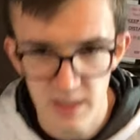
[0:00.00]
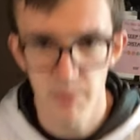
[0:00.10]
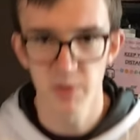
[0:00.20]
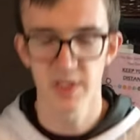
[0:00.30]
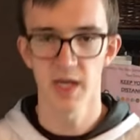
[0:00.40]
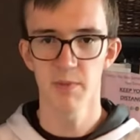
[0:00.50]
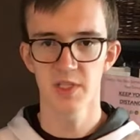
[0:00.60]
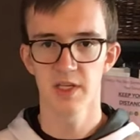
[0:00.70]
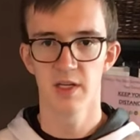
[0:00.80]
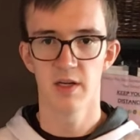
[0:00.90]
a couple
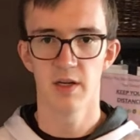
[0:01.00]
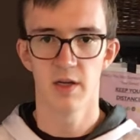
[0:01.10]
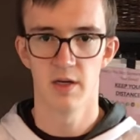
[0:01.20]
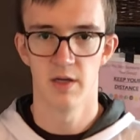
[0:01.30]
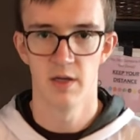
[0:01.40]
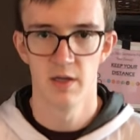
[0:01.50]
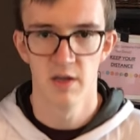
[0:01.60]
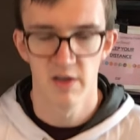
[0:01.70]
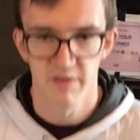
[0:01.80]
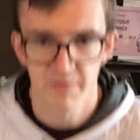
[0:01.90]
times.
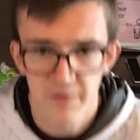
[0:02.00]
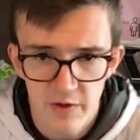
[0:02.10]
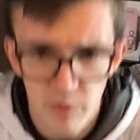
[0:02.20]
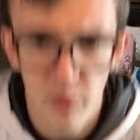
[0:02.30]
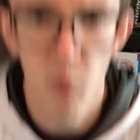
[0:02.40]
Feel the